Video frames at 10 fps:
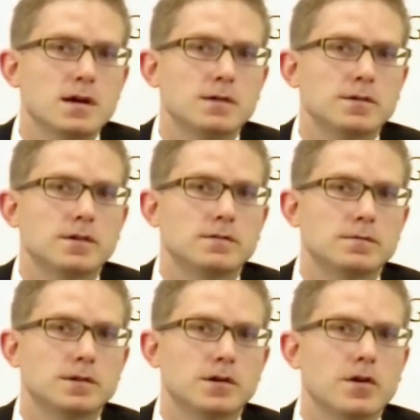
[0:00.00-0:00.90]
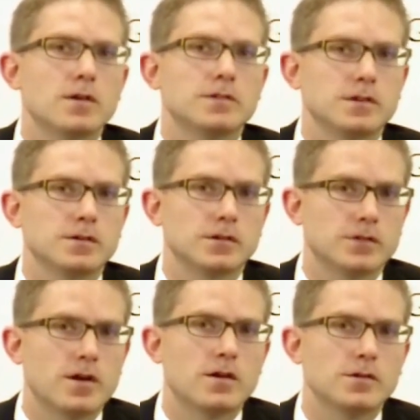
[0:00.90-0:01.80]
to currencies, et
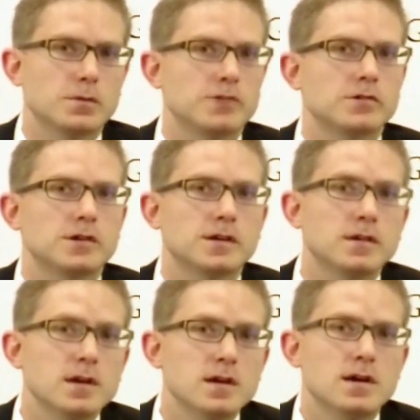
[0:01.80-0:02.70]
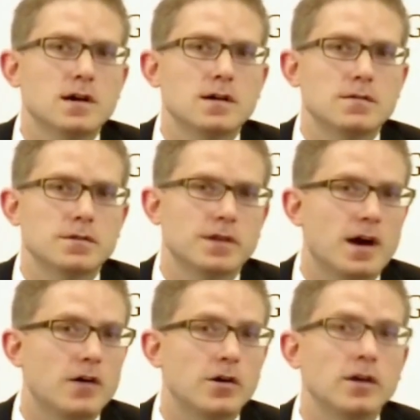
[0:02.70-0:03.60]
cetera, especially the
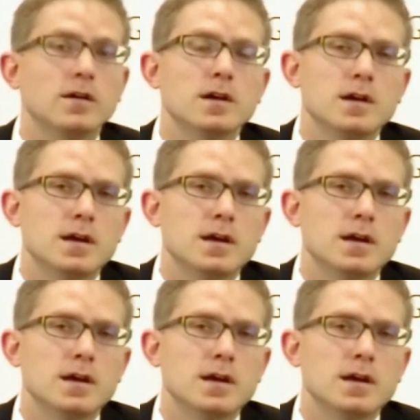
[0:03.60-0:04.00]
dollar.